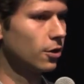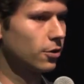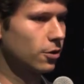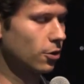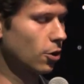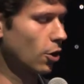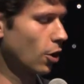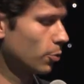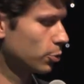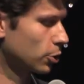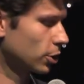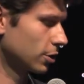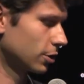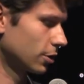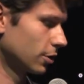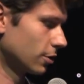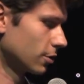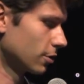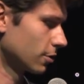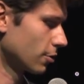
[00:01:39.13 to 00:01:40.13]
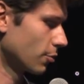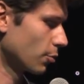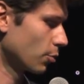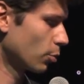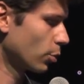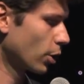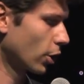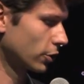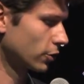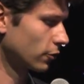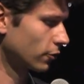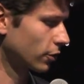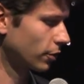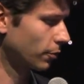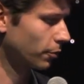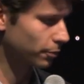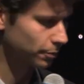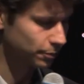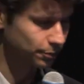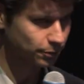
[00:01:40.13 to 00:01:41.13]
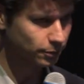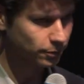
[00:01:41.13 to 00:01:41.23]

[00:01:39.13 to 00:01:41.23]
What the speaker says: the optical part of them.